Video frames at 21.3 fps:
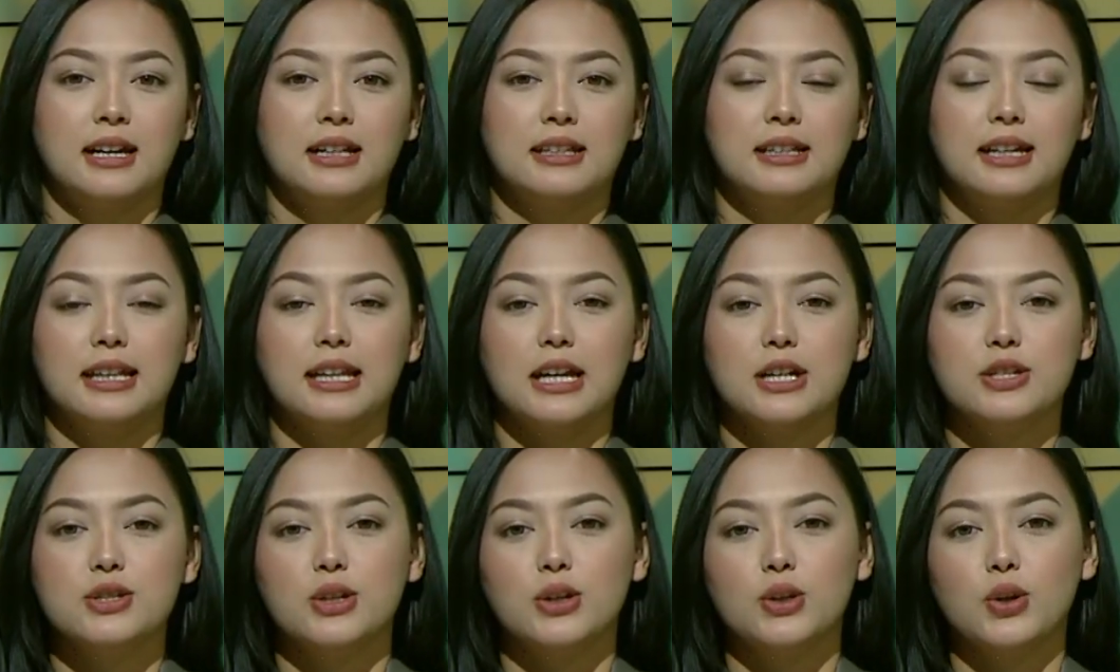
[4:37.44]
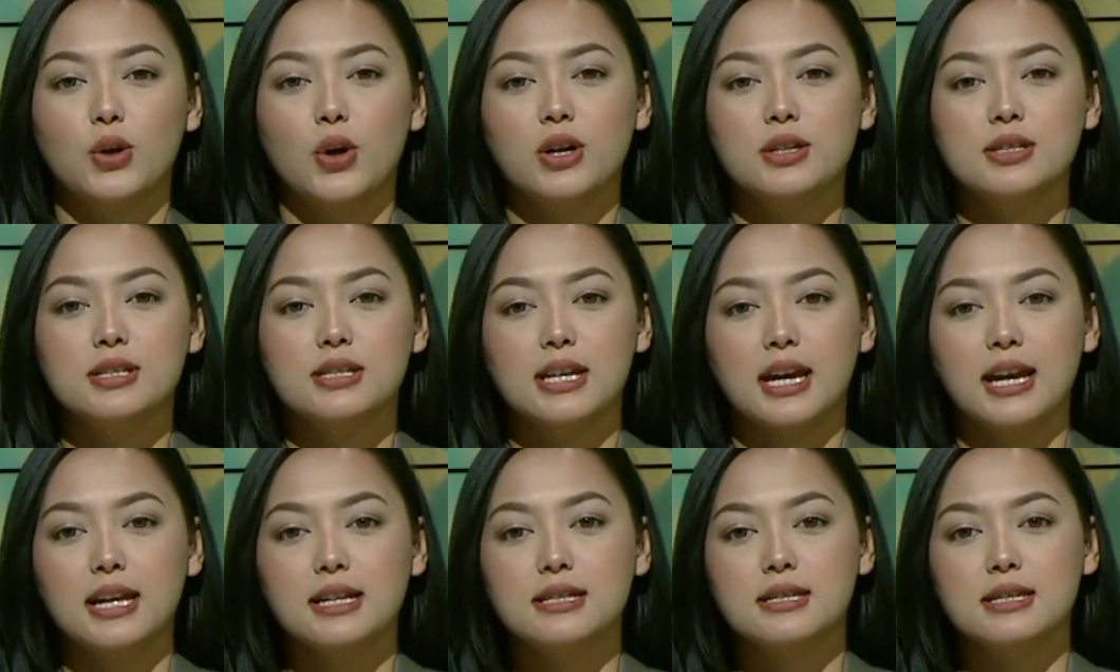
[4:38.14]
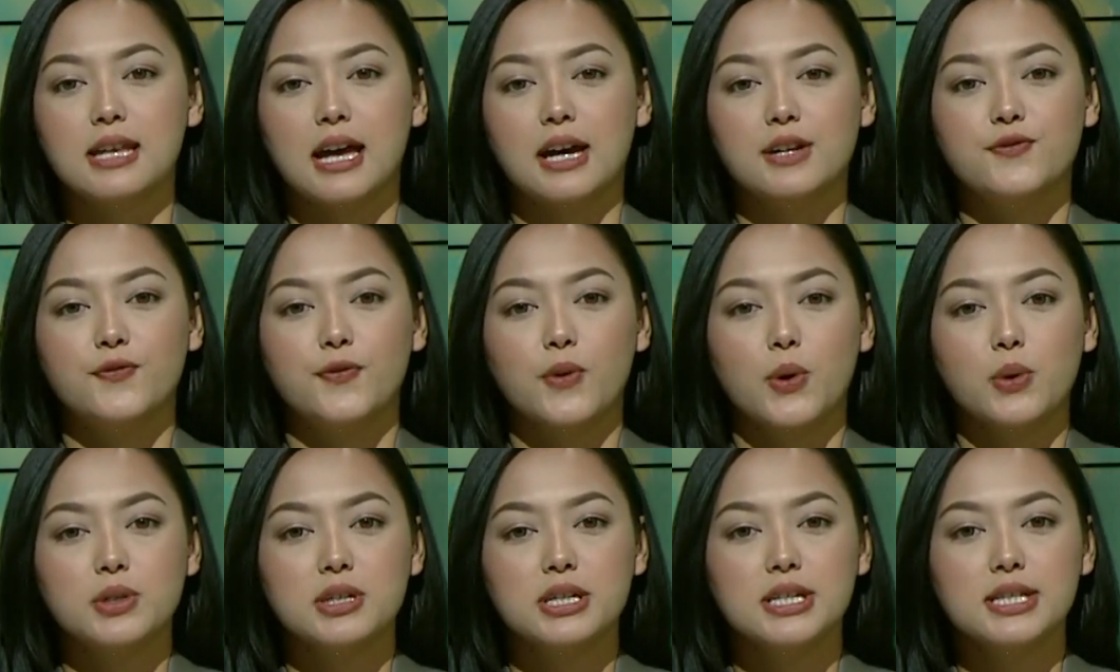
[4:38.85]
The election law states that
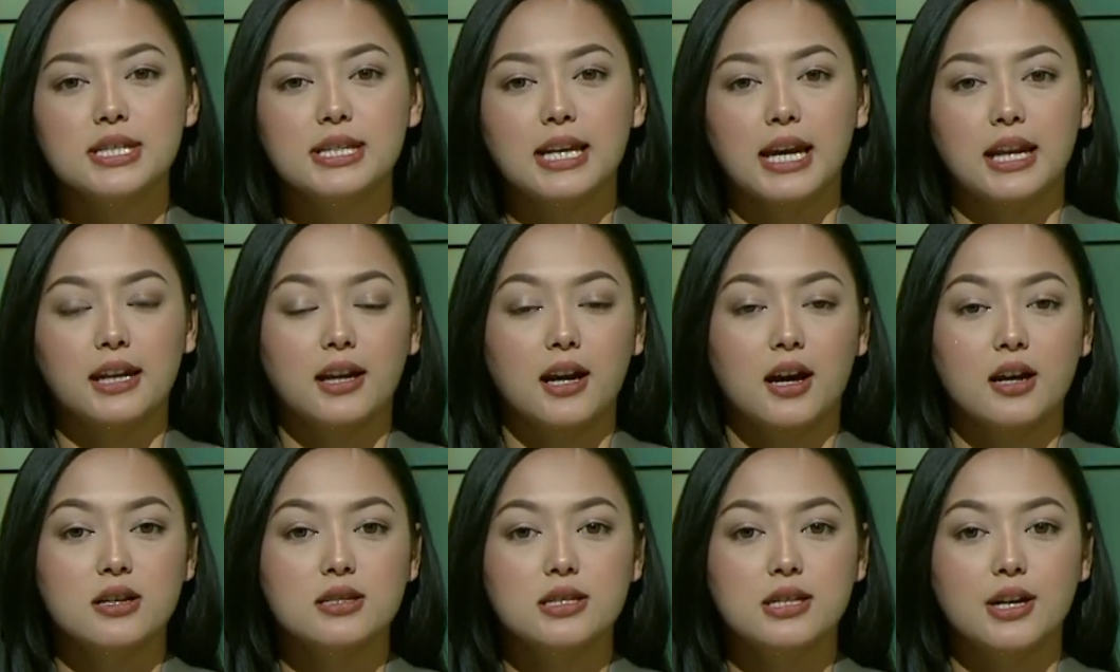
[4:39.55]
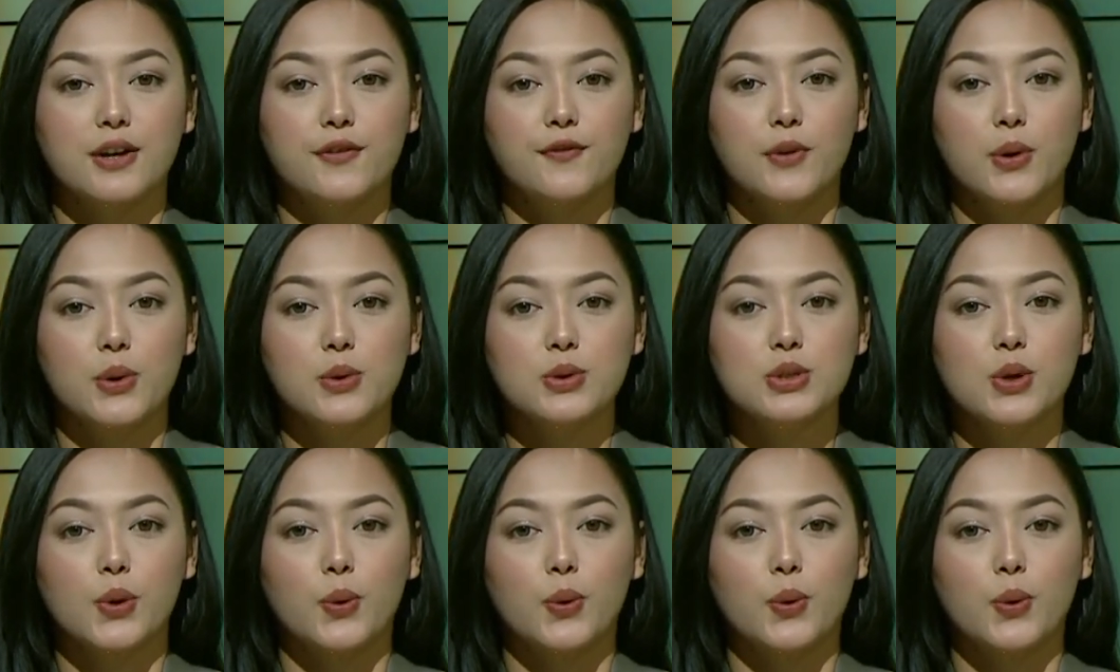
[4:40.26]
voters can cast their vote